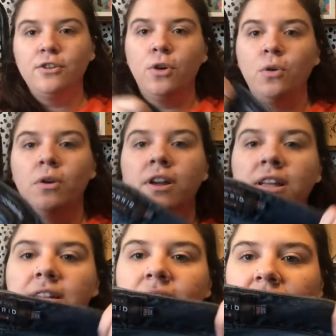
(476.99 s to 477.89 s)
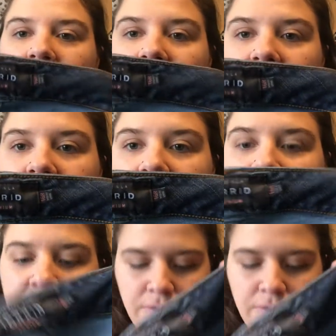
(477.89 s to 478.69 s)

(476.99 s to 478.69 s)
Torrid, size 16,